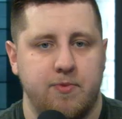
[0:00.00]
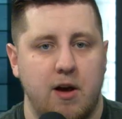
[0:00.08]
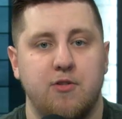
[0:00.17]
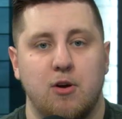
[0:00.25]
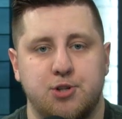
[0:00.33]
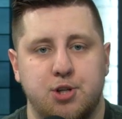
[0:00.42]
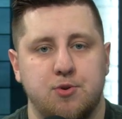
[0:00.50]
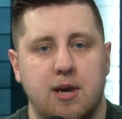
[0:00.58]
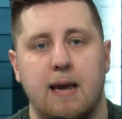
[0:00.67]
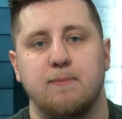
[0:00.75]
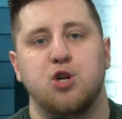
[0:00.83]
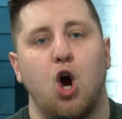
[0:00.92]
of those 2
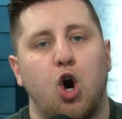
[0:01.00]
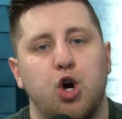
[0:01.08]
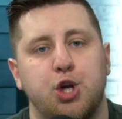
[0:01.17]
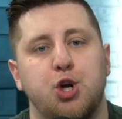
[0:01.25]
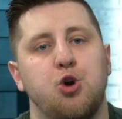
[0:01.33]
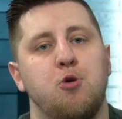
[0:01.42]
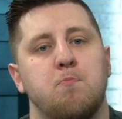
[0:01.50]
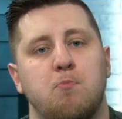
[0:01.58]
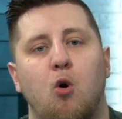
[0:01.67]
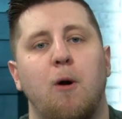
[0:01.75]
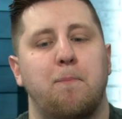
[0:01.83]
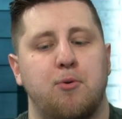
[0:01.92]
games are you
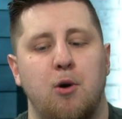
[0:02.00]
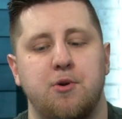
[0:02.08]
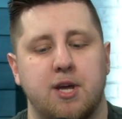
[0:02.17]
more prone